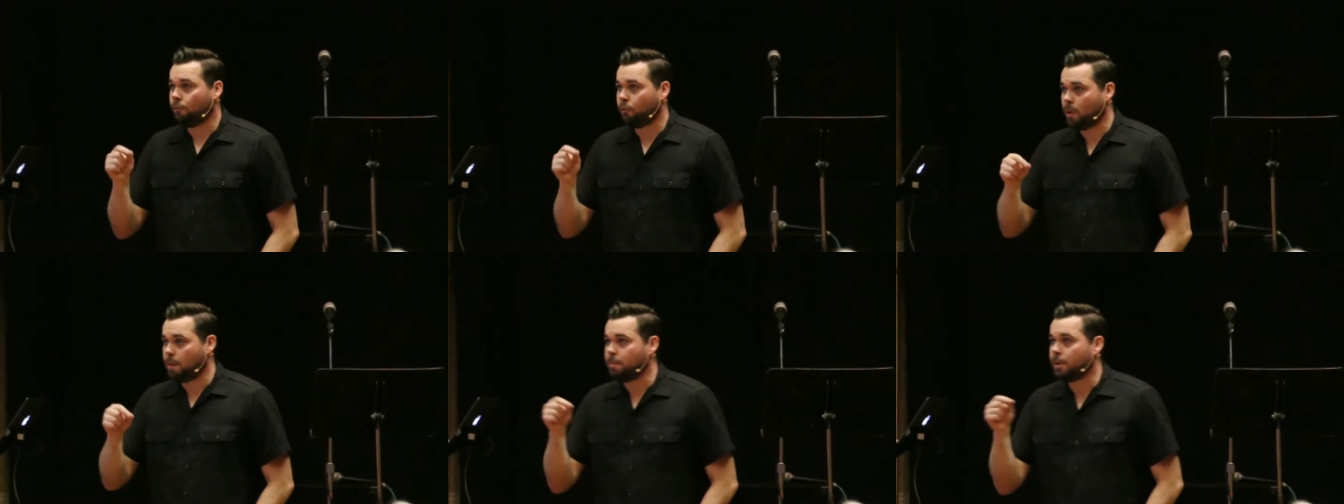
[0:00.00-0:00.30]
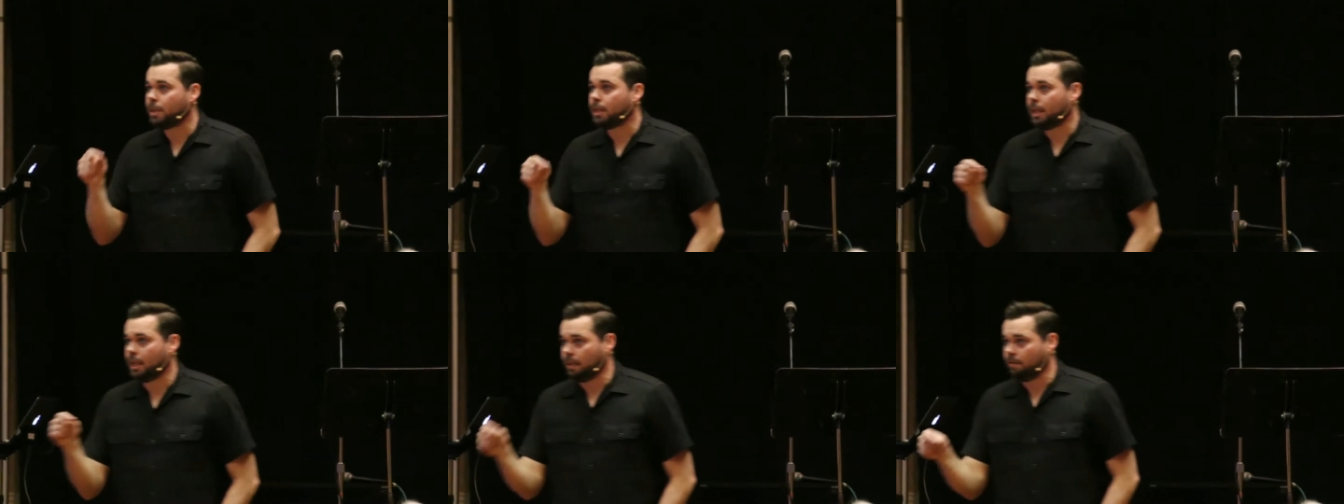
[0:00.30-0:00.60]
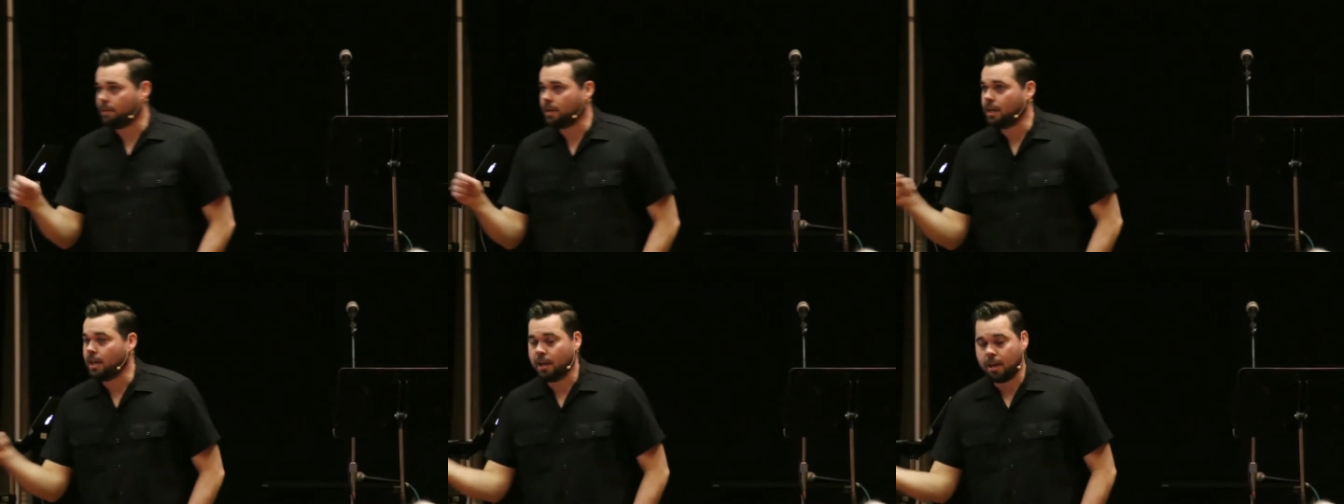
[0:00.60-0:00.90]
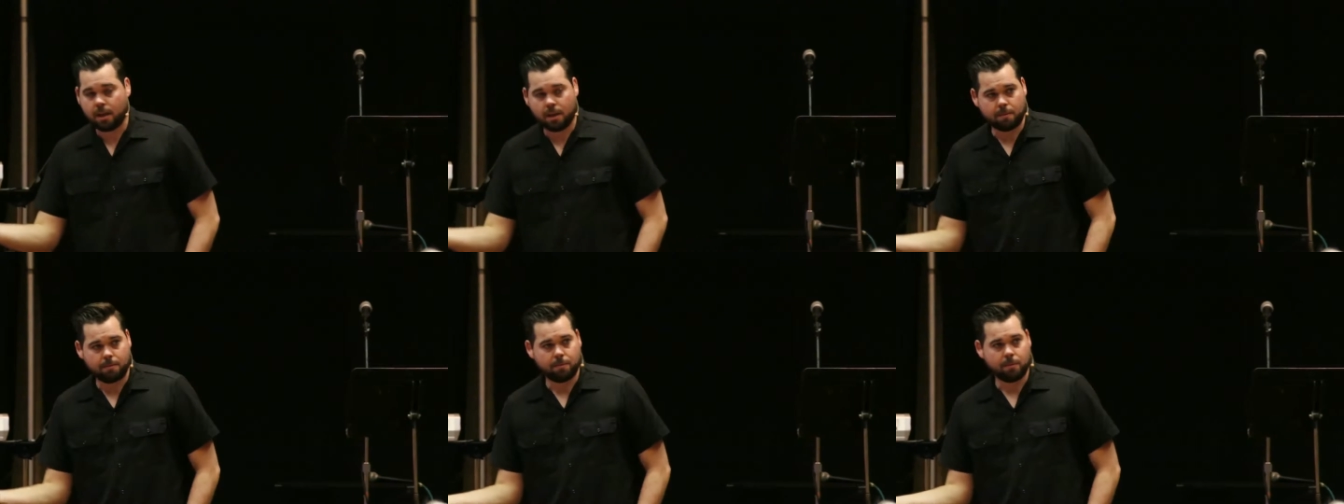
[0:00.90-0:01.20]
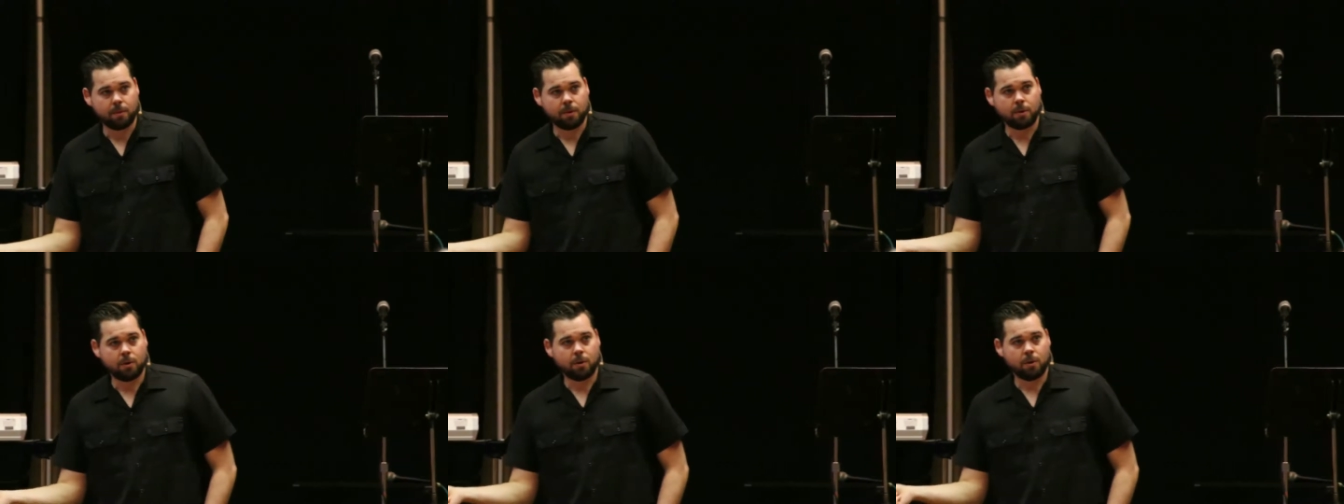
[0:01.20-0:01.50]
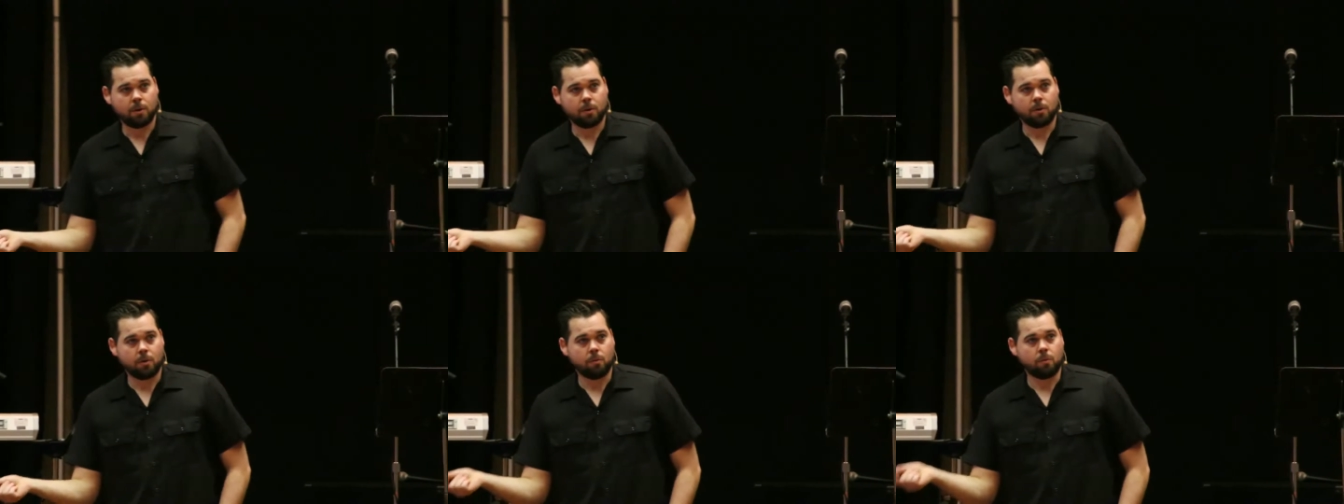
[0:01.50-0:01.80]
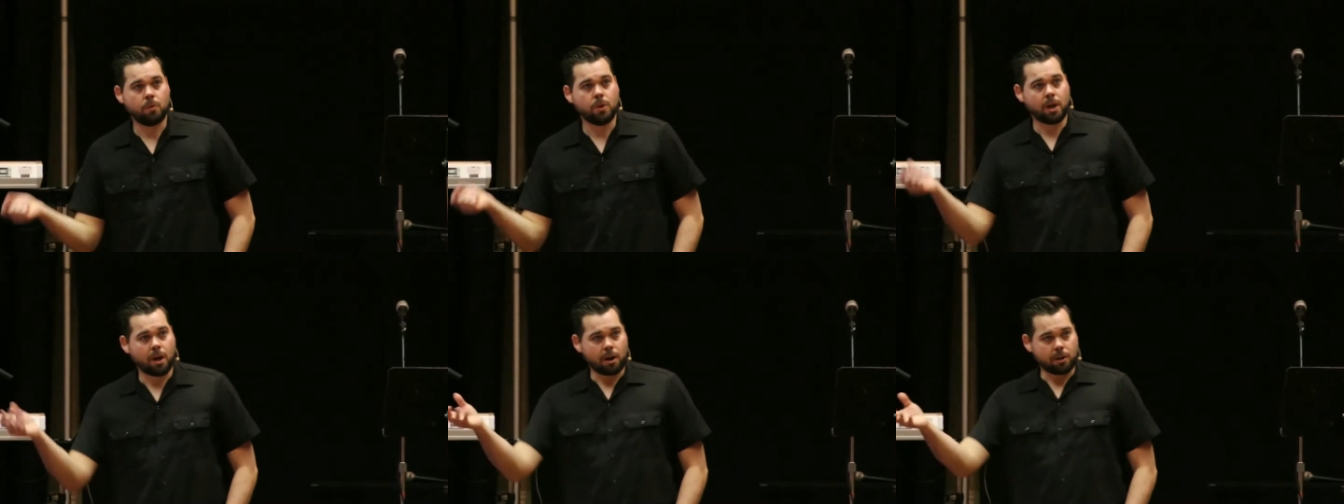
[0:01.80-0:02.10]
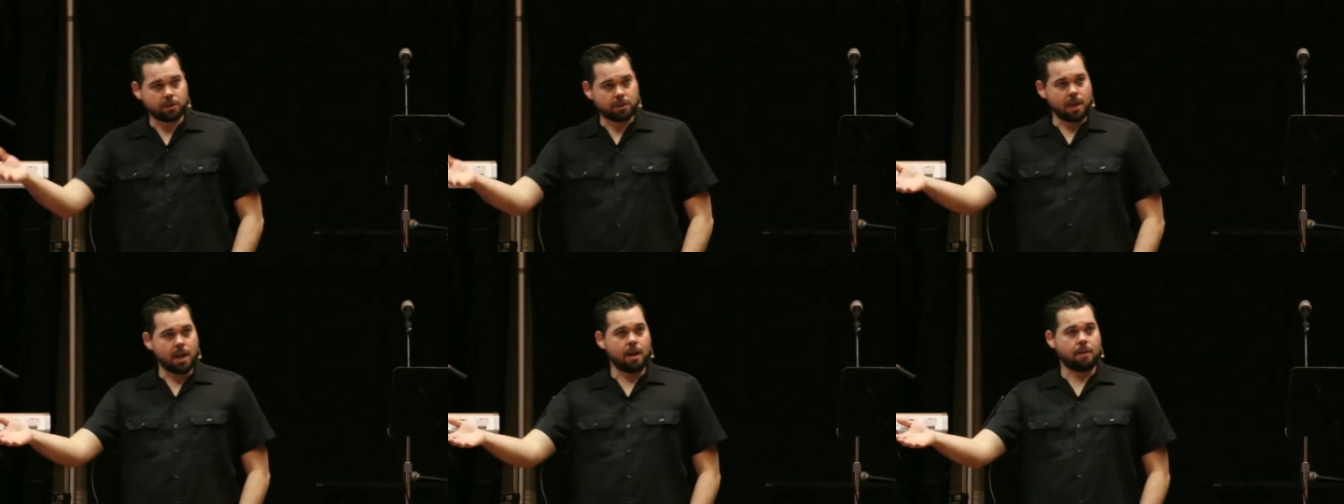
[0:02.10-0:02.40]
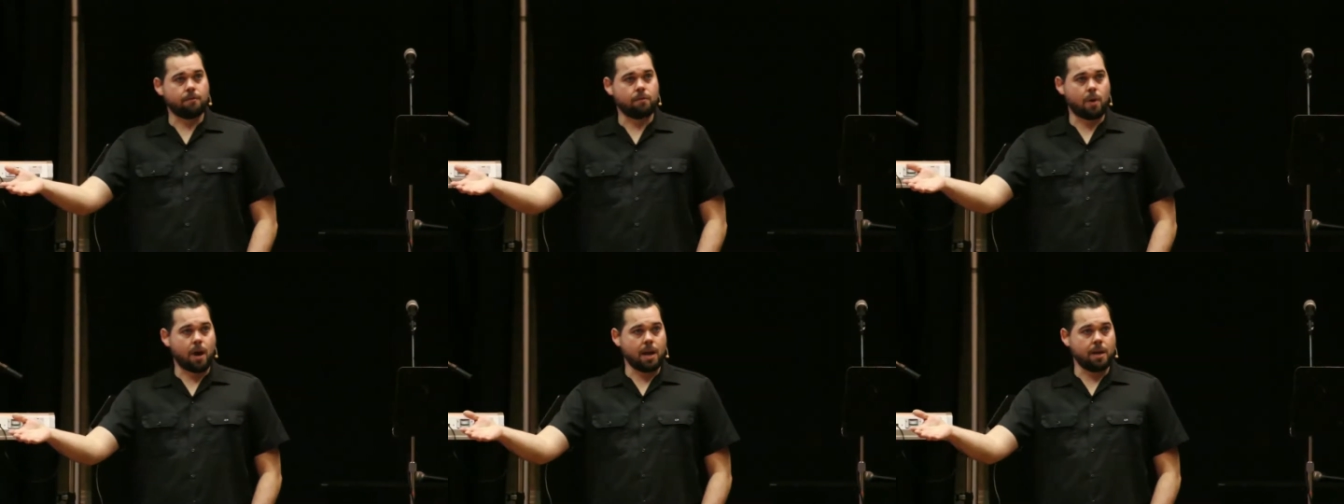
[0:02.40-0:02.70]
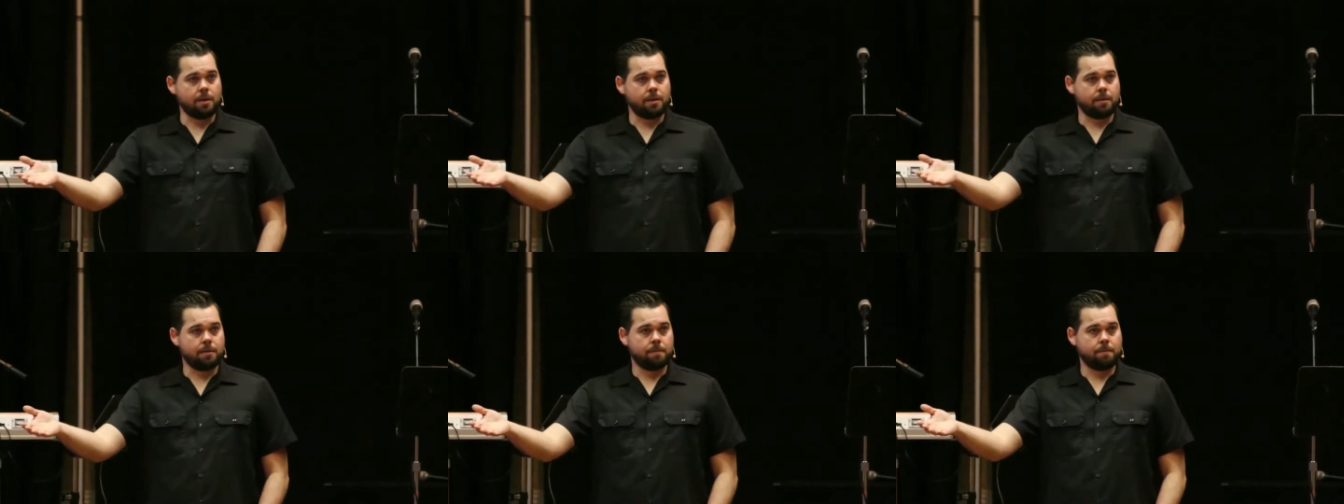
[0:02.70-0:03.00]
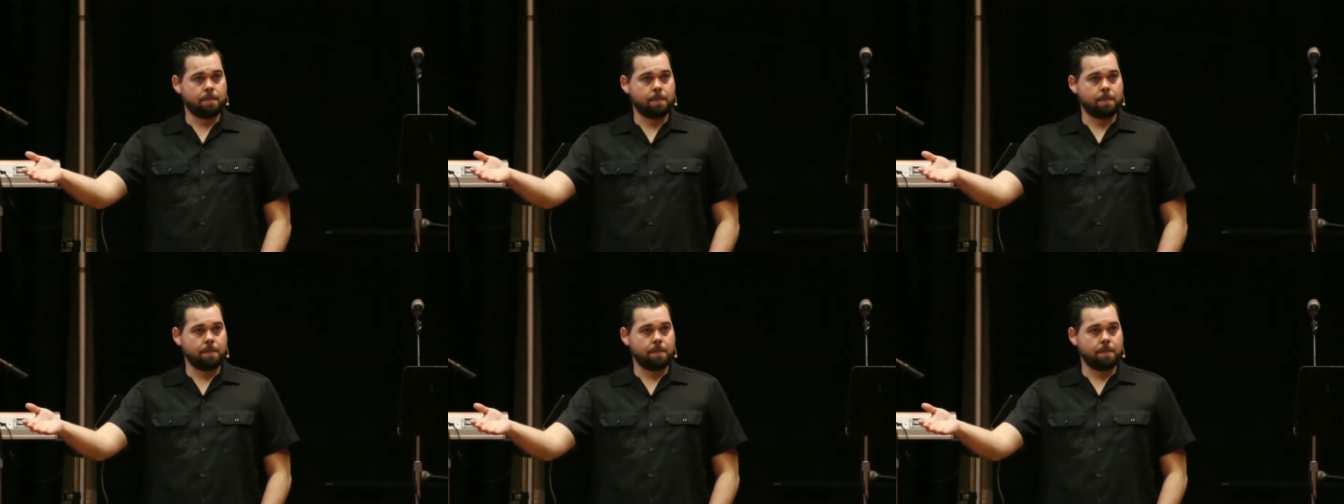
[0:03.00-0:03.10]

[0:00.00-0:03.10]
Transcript: if we believe in him, we are saved, right?